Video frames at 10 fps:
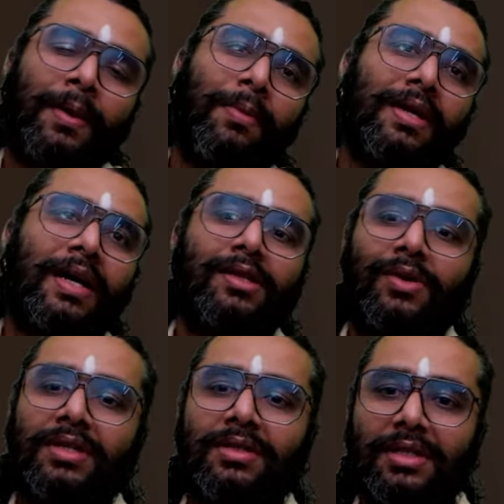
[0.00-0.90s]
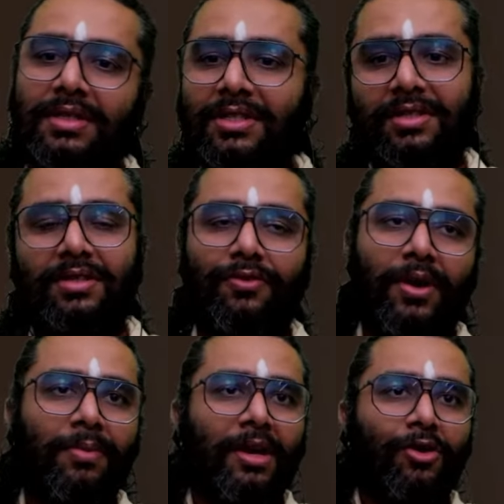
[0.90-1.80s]
But otherwise, this is
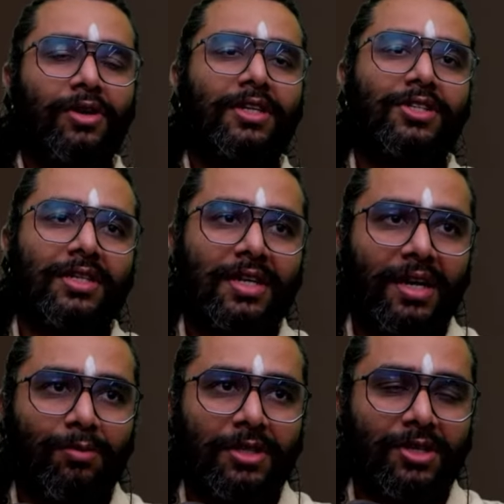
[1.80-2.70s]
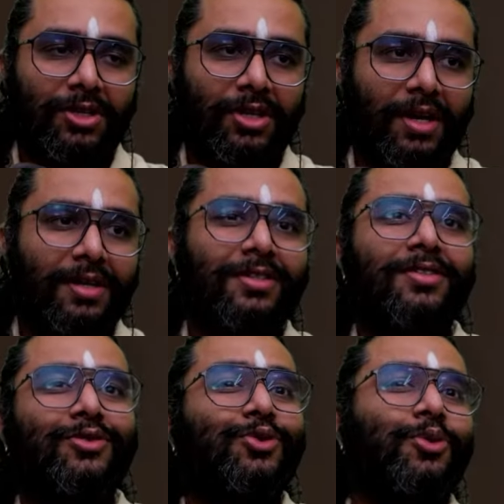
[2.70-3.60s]
from here on, it's just a demonstration,
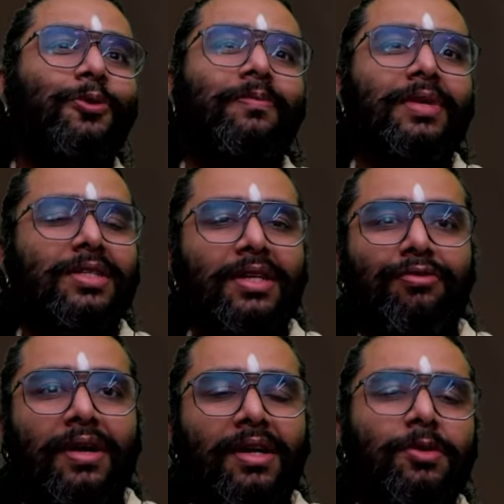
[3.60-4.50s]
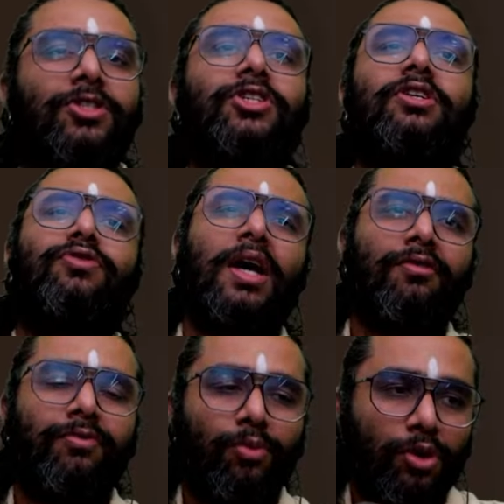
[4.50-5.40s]
guys. So it's a fun demonstration. If you
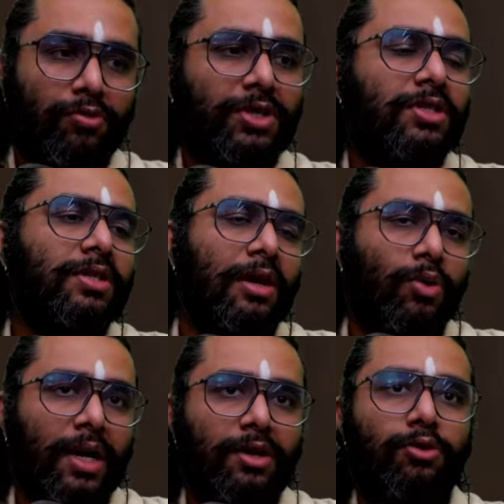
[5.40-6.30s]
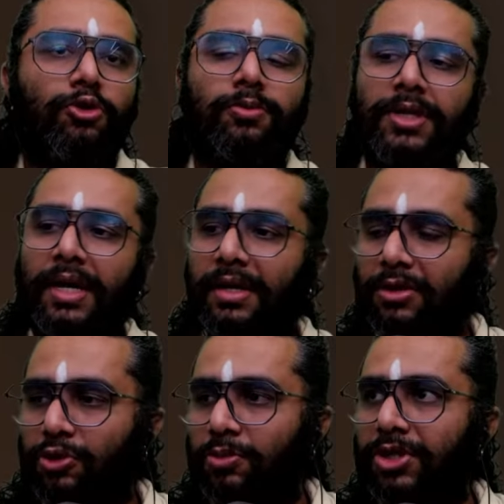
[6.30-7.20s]
have more questions, I'll look at YouTube chat
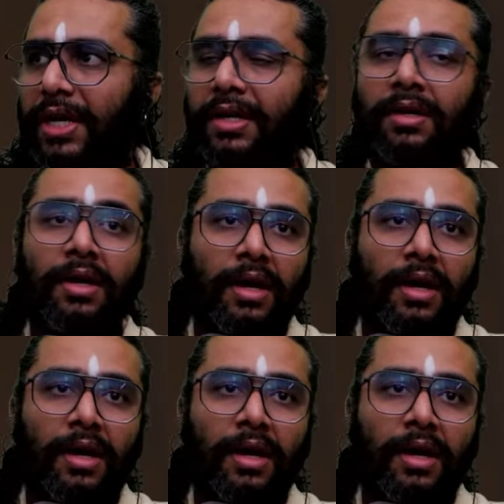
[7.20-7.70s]
and Zoom chat.